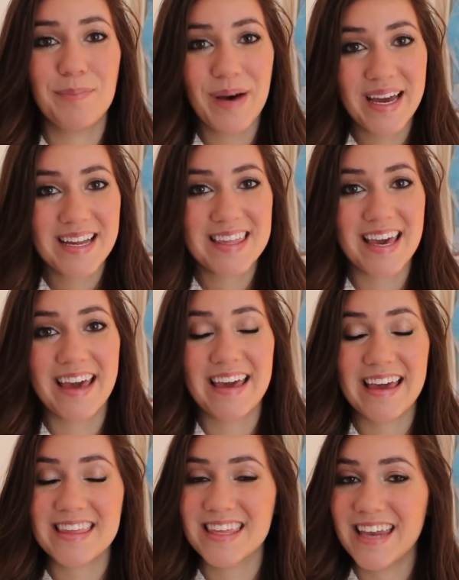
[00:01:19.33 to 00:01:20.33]
but
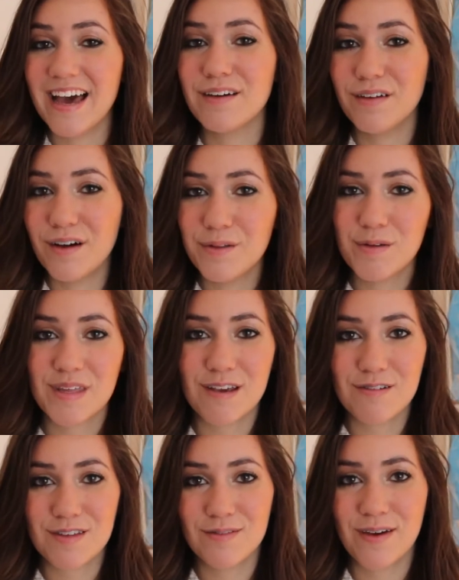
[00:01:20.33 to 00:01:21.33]
I did have all those
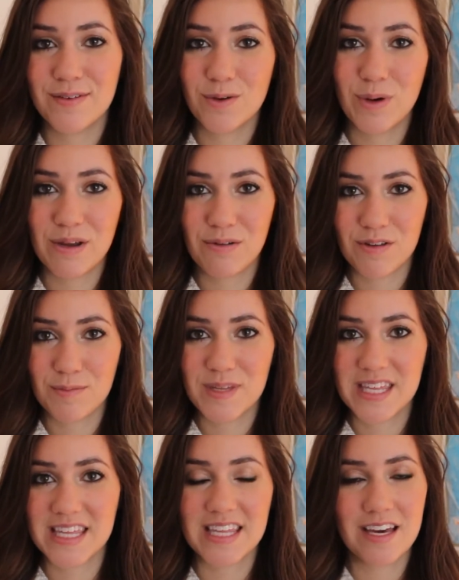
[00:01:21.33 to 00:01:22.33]
years of having white
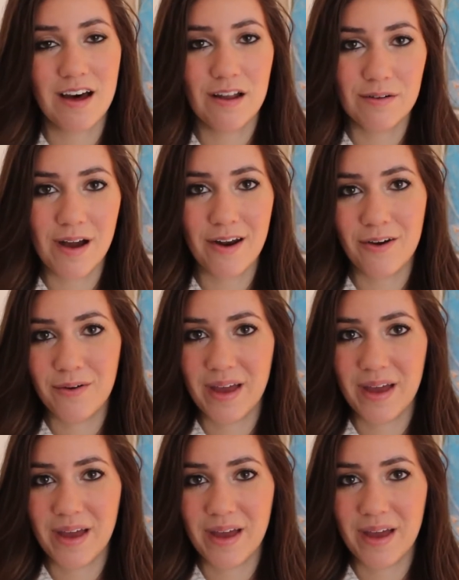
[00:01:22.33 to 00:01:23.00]
Christmases in Colorado,